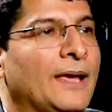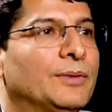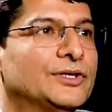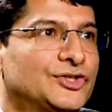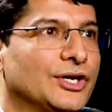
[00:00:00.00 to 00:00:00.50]

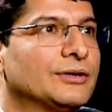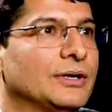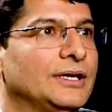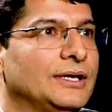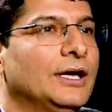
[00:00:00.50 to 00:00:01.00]
But
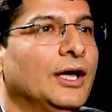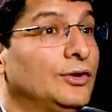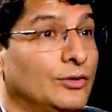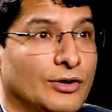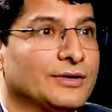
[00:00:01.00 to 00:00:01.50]
generally,
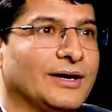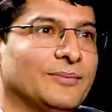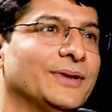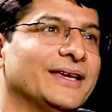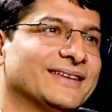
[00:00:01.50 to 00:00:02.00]
not I'm
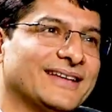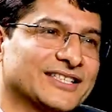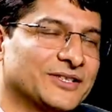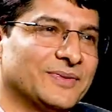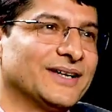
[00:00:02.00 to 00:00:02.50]
being a
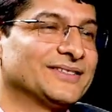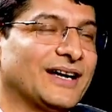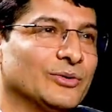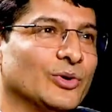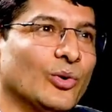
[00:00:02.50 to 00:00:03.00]
tax advisor, I
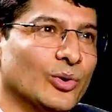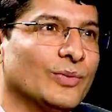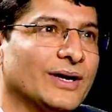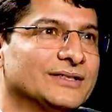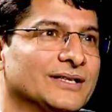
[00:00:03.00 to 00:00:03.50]
would
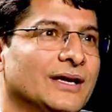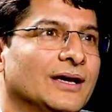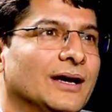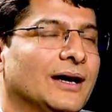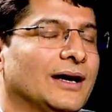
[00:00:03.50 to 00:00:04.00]
always
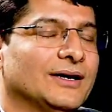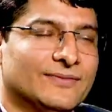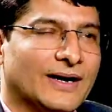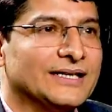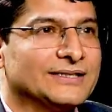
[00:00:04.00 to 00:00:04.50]

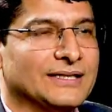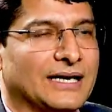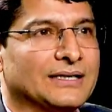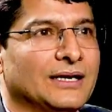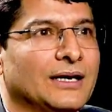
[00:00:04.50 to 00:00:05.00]
advise
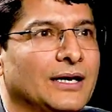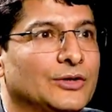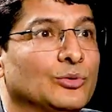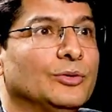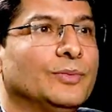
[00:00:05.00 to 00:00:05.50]
that
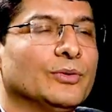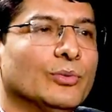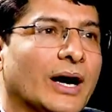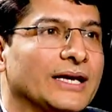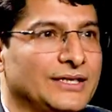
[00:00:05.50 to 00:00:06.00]
it would be
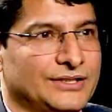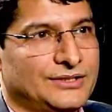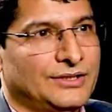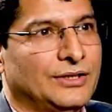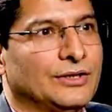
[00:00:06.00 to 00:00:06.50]

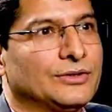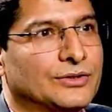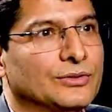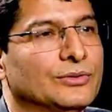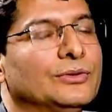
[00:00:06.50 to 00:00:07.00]
wise
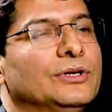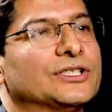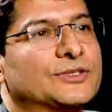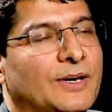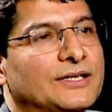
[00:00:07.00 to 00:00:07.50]
to
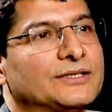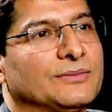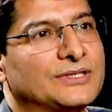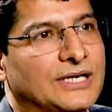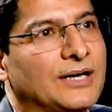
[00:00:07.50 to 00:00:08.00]
spend
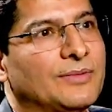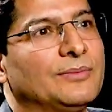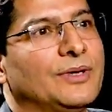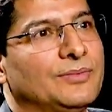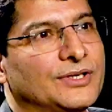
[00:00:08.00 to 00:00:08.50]
some time and
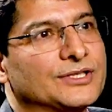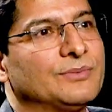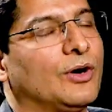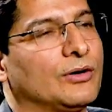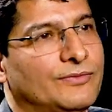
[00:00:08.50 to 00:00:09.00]
maybe a
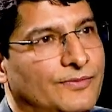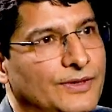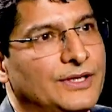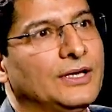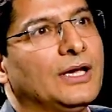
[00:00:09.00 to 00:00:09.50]
small
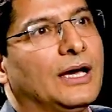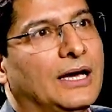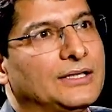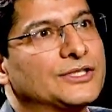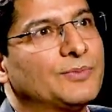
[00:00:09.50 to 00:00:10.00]
fee
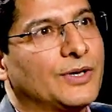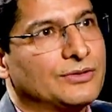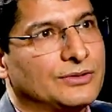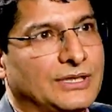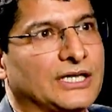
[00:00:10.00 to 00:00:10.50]
and speak
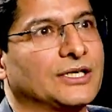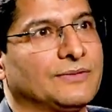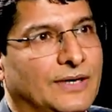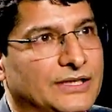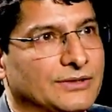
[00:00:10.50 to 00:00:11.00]
to the tax
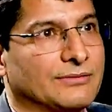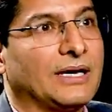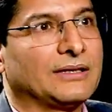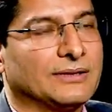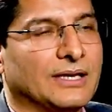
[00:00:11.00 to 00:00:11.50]
advisor
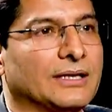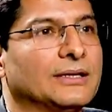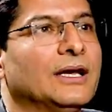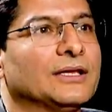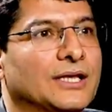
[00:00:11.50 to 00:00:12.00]
rather than
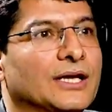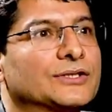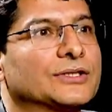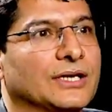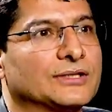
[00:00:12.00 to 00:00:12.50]

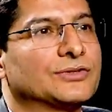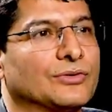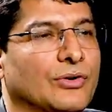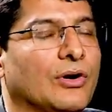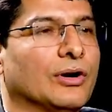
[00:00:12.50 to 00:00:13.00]
things get
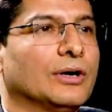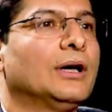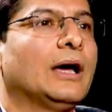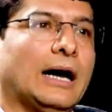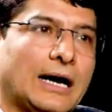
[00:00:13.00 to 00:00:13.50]
wrong
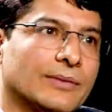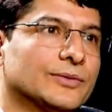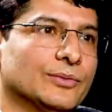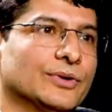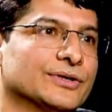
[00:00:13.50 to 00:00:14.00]

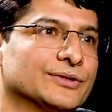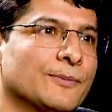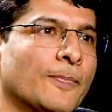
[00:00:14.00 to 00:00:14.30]
afterwards.